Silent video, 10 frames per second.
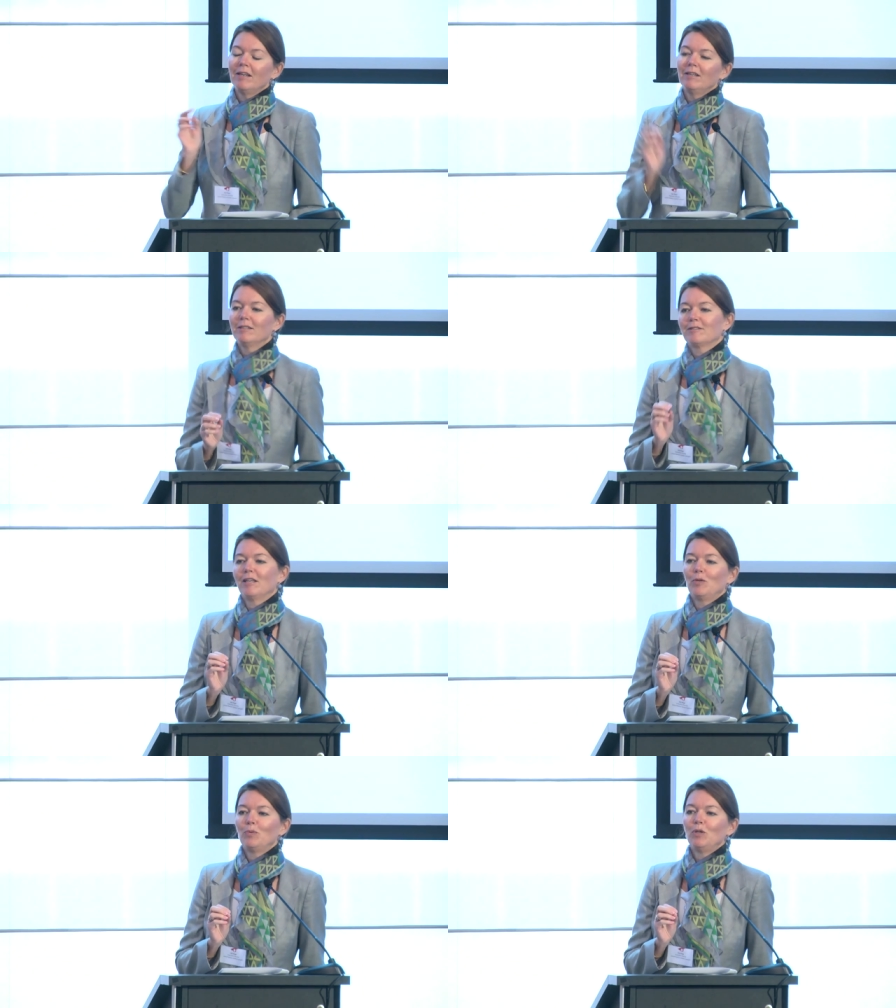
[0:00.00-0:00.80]
is
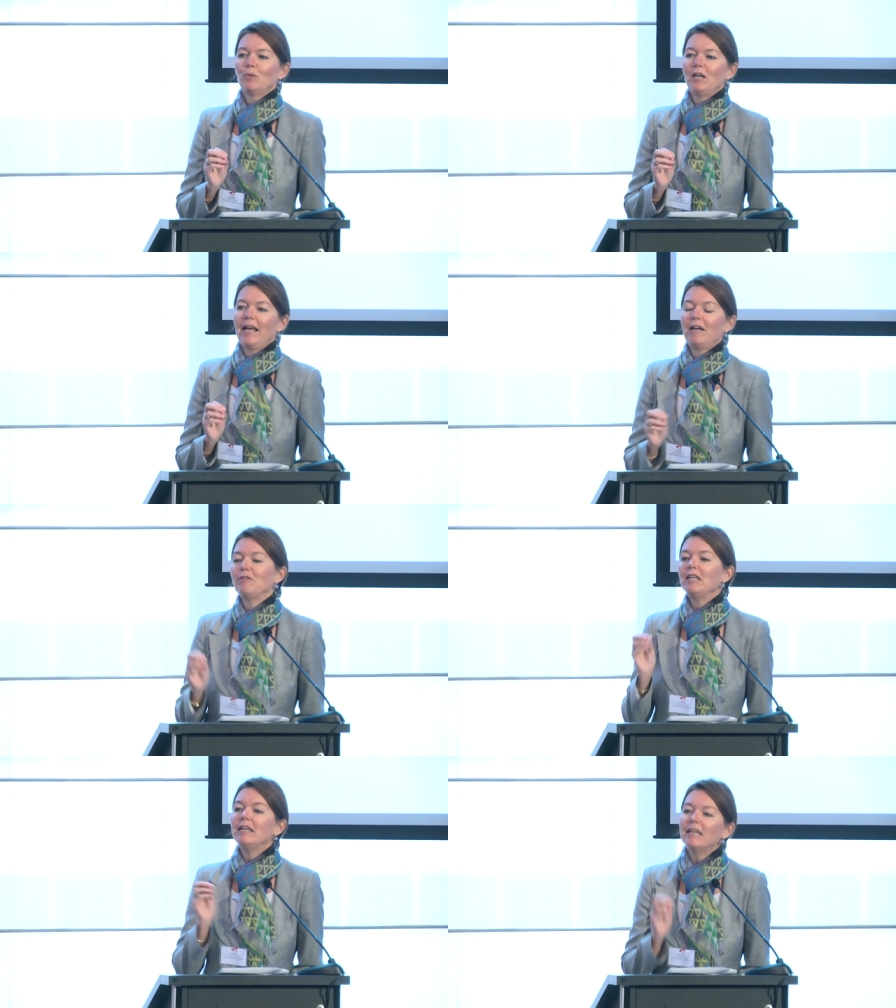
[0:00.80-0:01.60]
that we will have
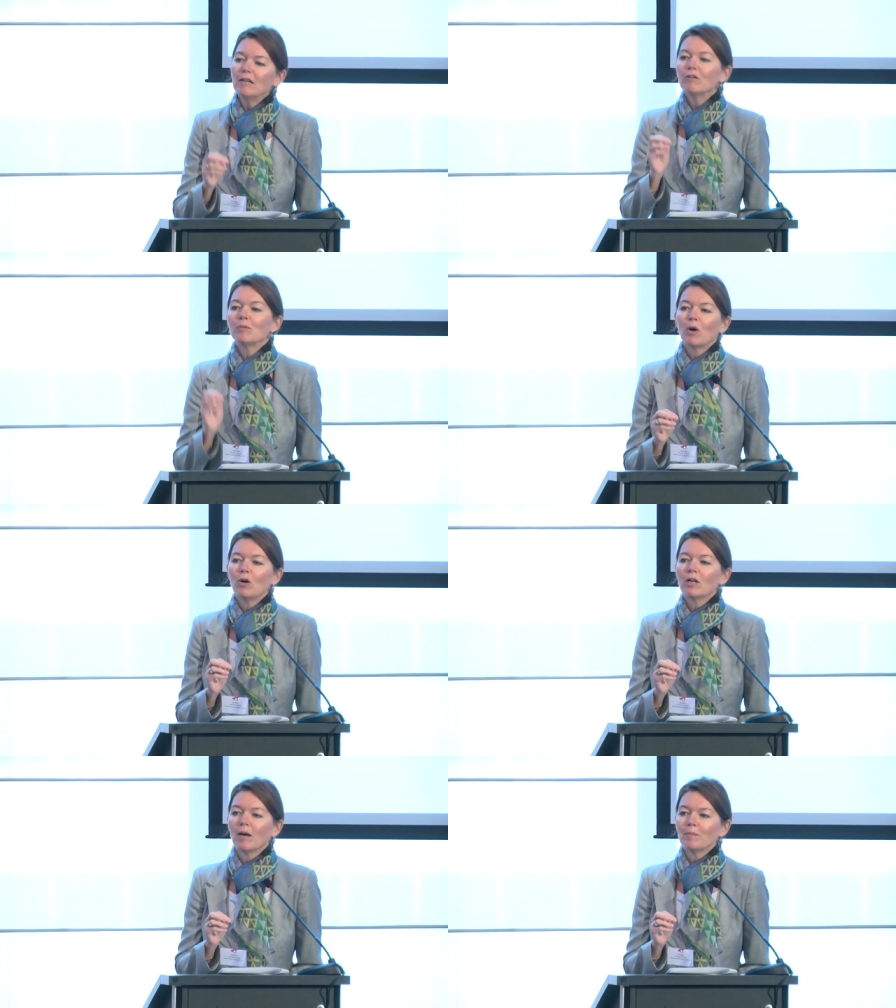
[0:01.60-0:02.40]
even
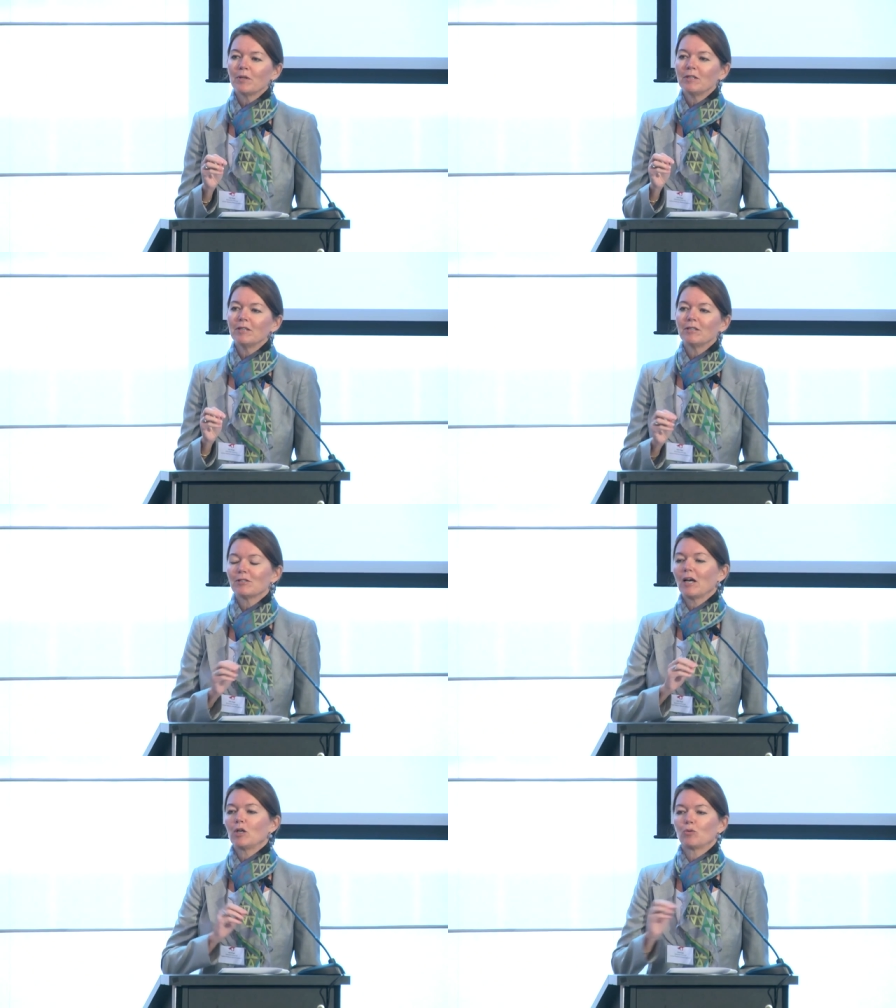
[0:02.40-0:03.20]
more
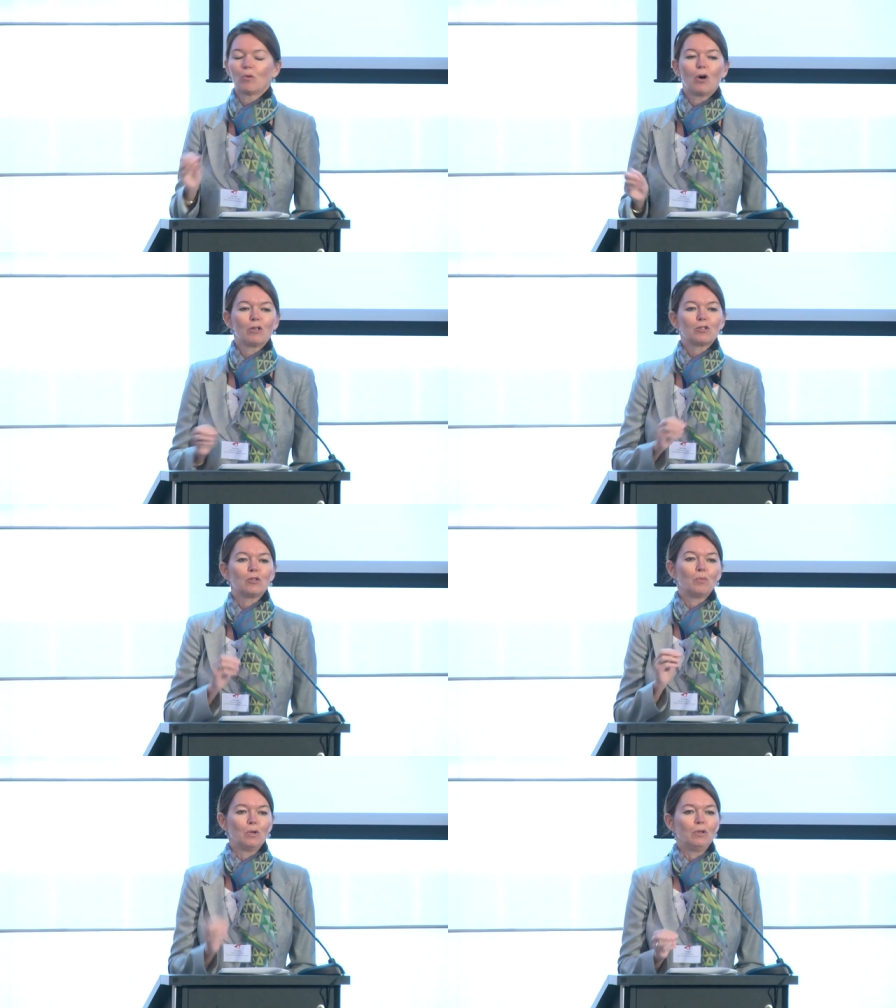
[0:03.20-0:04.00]
companies across
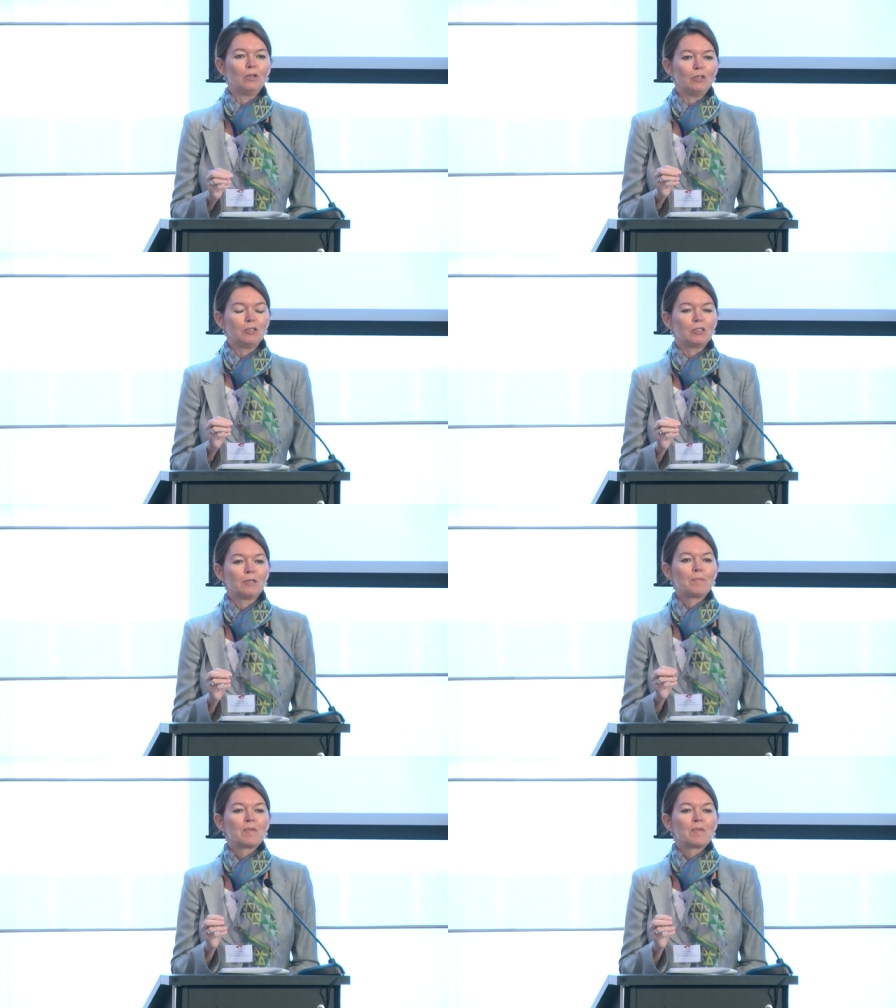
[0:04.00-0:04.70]
the world